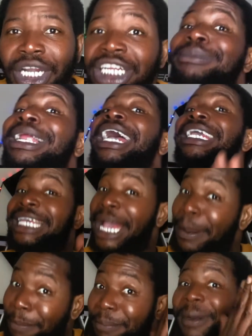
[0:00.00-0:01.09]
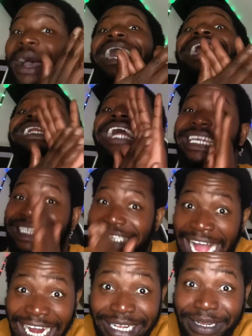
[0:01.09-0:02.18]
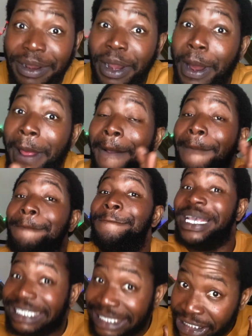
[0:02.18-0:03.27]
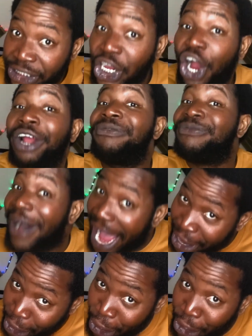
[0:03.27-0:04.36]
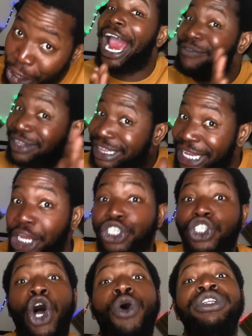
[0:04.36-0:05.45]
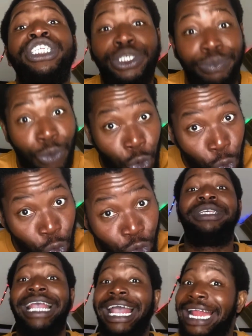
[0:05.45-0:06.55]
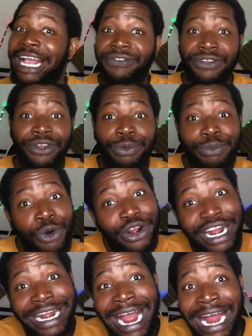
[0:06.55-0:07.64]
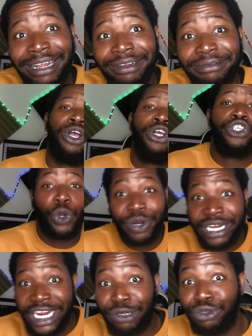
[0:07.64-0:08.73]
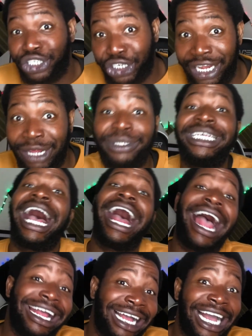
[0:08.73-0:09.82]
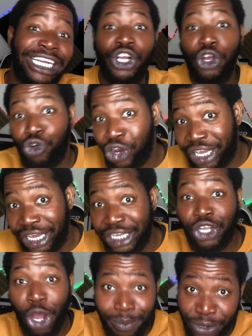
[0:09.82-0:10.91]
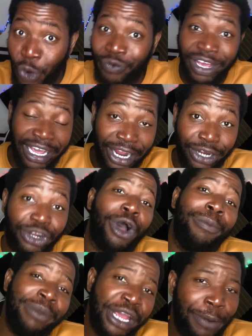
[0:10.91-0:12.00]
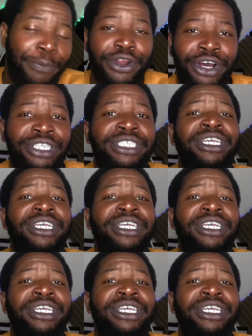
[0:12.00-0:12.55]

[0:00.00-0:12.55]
And I'm like, yep, that's that. Business is on fire. Everything is going smooth. Can't ask for nothing more than that. So we're there, we chill. I say, all right, guys, Ricky is coming over here to come meet up with us.